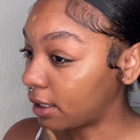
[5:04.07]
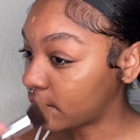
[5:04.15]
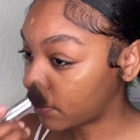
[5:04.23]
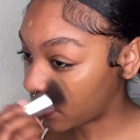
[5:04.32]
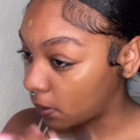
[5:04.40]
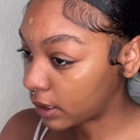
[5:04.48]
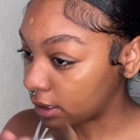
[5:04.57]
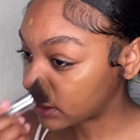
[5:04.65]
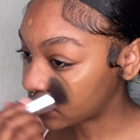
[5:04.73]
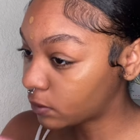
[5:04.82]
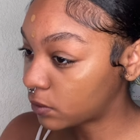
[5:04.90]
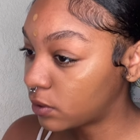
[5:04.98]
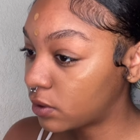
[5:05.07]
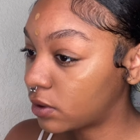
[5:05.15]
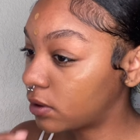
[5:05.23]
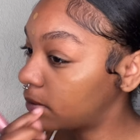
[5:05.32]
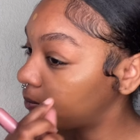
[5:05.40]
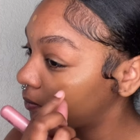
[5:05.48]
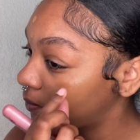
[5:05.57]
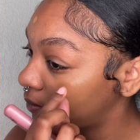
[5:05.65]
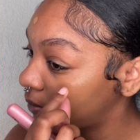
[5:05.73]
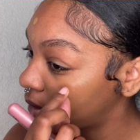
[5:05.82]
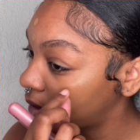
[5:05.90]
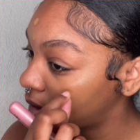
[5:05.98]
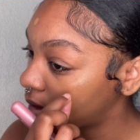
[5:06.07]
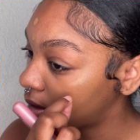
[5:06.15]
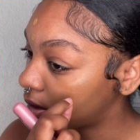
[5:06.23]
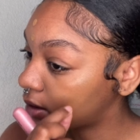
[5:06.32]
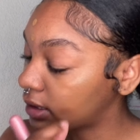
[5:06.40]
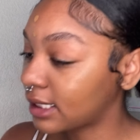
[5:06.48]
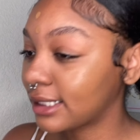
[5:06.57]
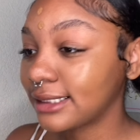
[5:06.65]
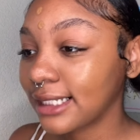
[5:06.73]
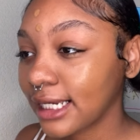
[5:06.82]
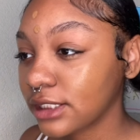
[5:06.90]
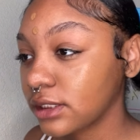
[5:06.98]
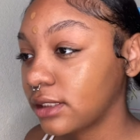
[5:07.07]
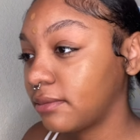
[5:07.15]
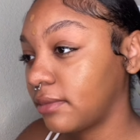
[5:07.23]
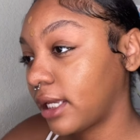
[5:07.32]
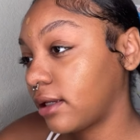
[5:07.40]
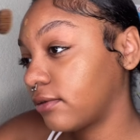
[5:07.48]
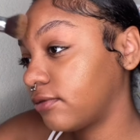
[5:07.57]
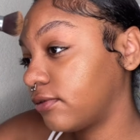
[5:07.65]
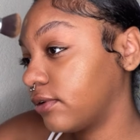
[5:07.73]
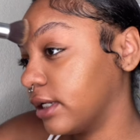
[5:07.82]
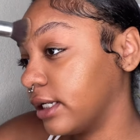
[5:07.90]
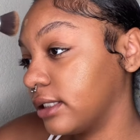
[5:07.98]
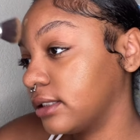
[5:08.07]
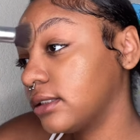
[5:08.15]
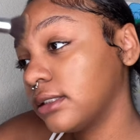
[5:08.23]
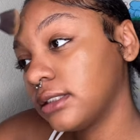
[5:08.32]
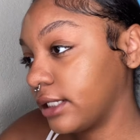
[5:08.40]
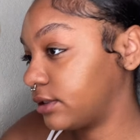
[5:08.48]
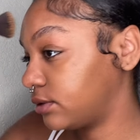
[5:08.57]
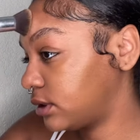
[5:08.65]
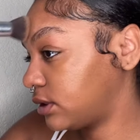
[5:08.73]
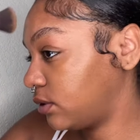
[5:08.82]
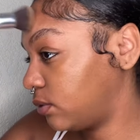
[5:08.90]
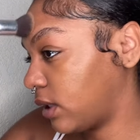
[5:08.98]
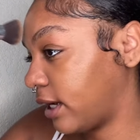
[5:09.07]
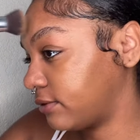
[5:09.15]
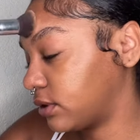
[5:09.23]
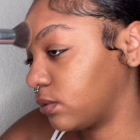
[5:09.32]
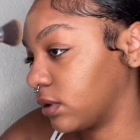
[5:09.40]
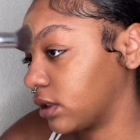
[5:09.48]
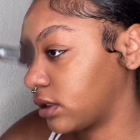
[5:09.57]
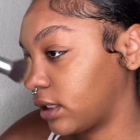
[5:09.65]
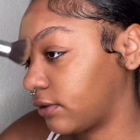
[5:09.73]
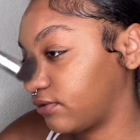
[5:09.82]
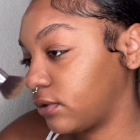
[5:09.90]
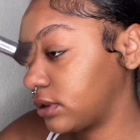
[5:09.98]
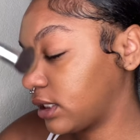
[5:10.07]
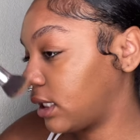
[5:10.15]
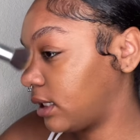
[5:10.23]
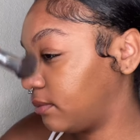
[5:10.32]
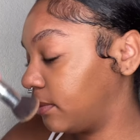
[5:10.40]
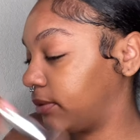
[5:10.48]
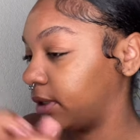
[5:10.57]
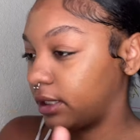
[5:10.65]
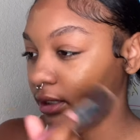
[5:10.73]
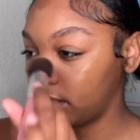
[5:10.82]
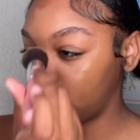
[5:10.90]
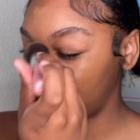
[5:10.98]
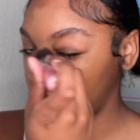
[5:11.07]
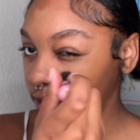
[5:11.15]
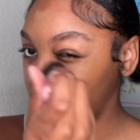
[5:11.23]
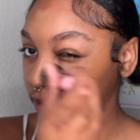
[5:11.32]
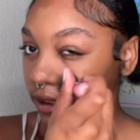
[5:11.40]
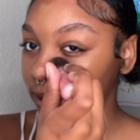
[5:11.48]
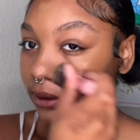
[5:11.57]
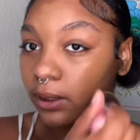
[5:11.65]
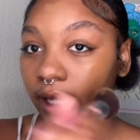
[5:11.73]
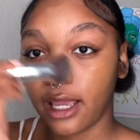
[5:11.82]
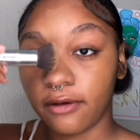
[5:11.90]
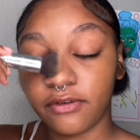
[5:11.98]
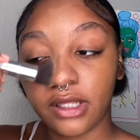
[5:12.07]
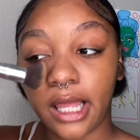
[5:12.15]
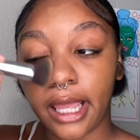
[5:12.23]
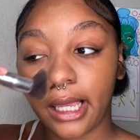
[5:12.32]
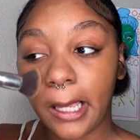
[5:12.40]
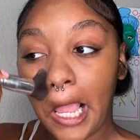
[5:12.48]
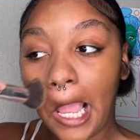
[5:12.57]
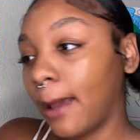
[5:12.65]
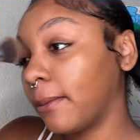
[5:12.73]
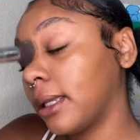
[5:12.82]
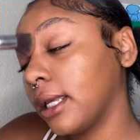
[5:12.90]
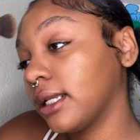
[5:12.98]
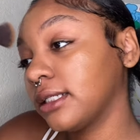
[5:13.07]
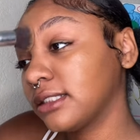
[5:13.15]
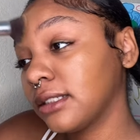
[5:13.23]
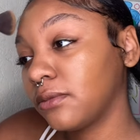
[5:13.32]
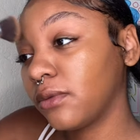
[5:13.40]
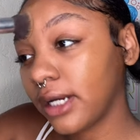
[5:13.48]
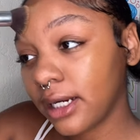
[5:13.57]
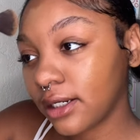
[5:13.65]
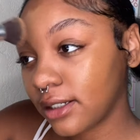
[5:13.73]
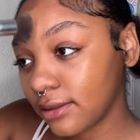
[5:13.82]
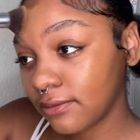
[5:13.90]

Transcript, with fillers: that we're all at school, it's nice to actually make friends. I do still have to work like full time, but you know, it's okay. I feel like I'm getting somewhere,